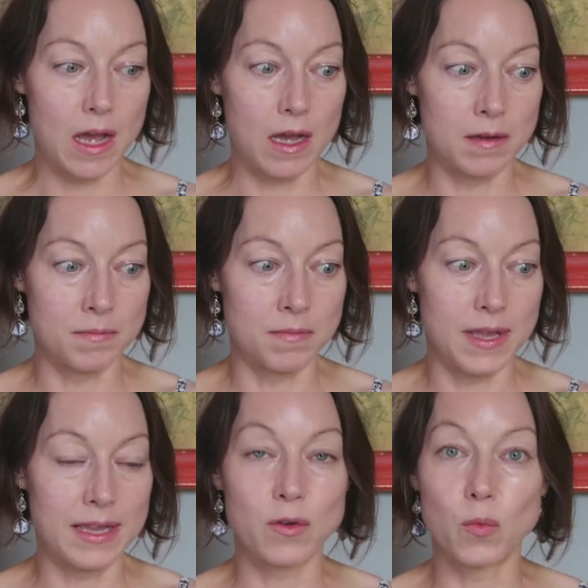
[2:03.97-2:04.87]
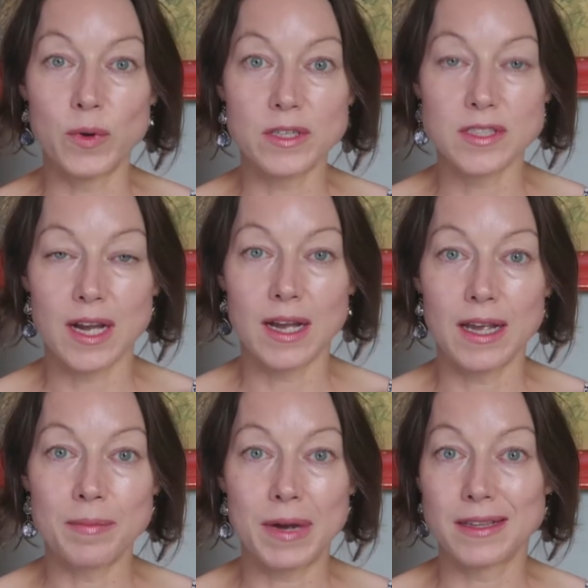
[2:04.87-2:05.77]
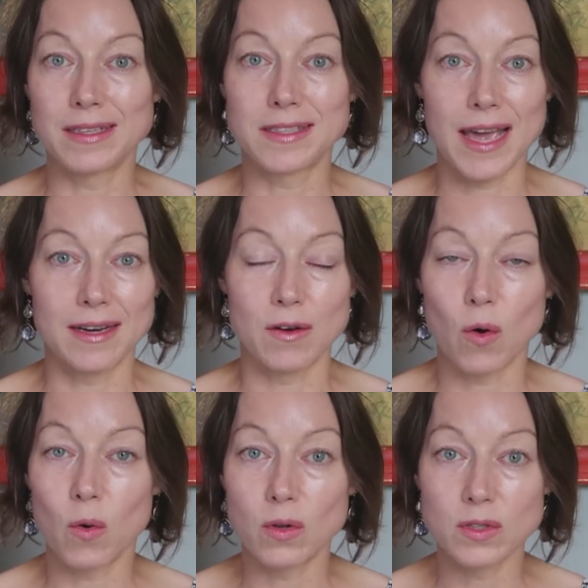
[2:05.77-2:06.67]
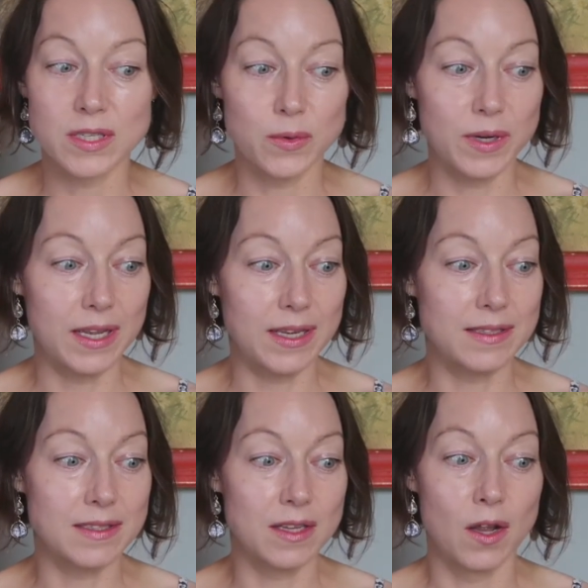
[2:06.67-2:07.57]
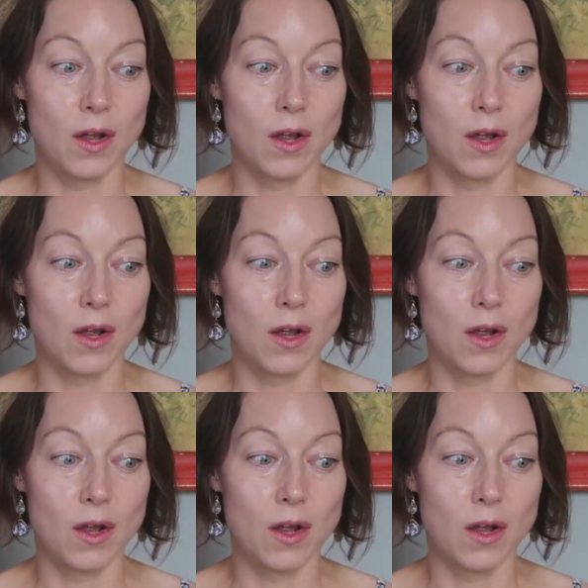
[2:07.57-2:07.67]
In the wintertime, I like to add an oil to it,